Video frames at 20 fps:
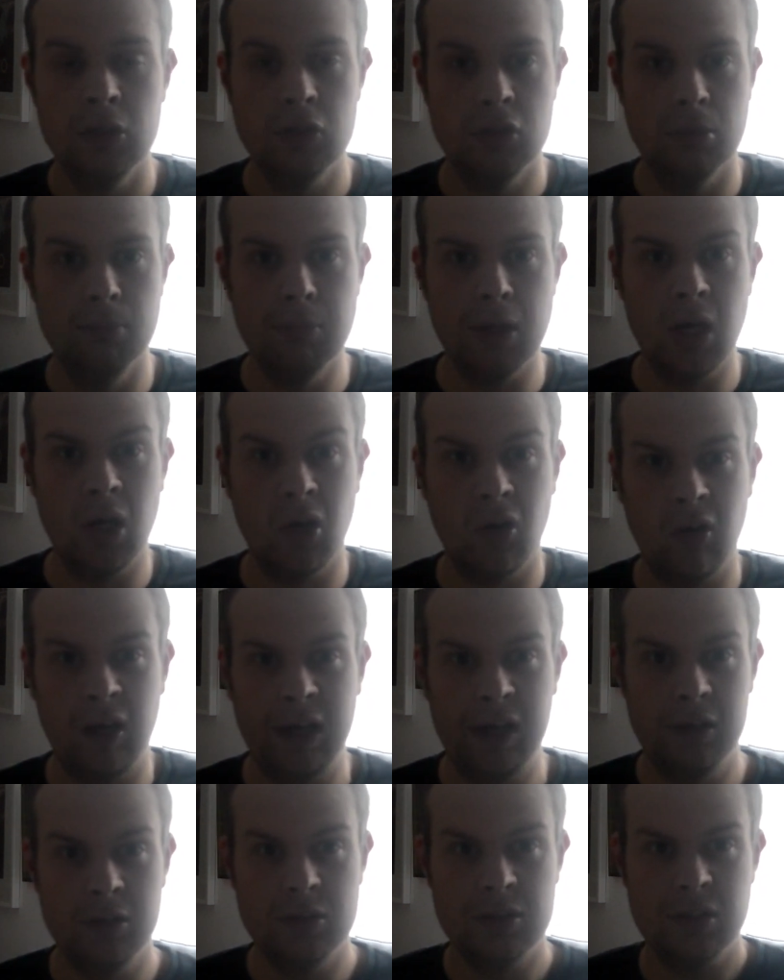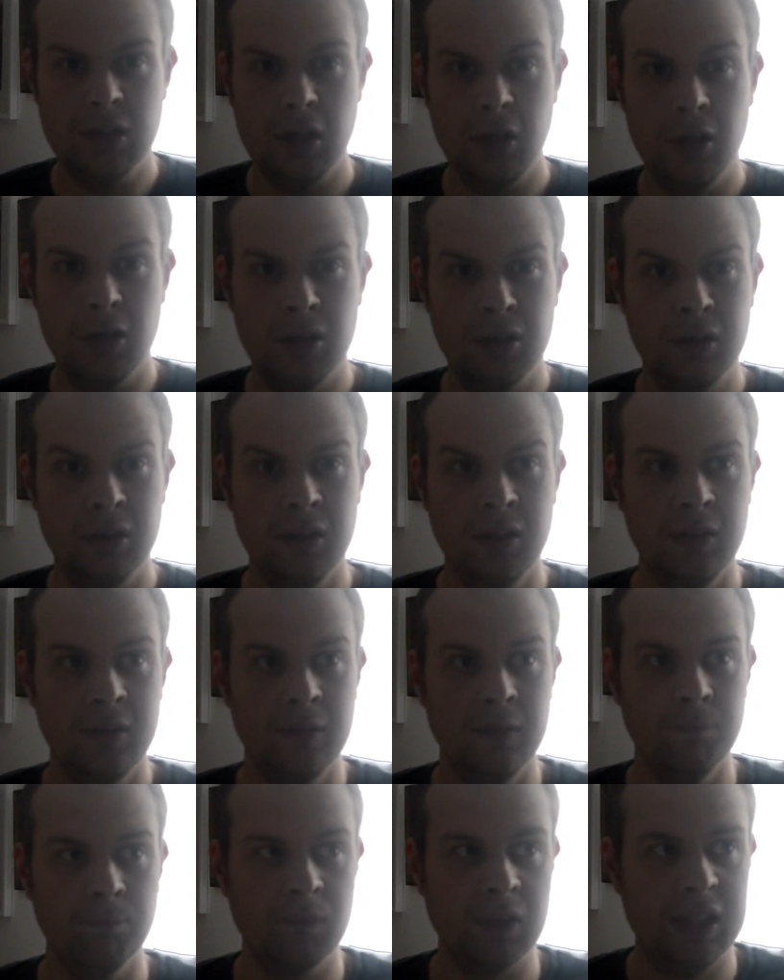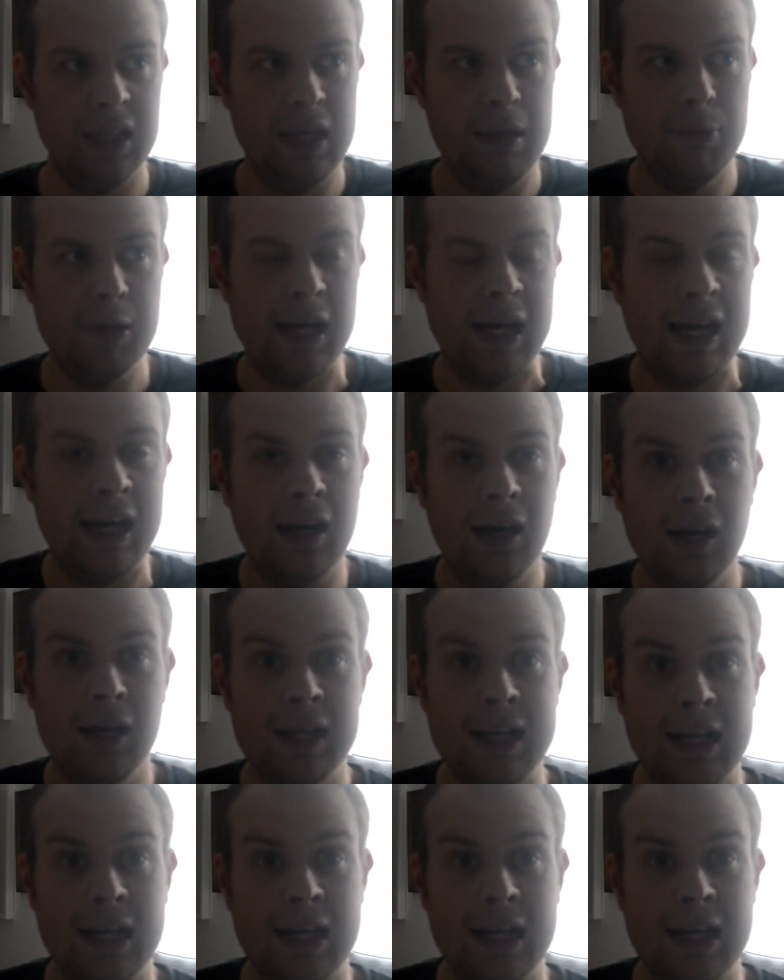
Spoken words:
tomorrow. So keep an eye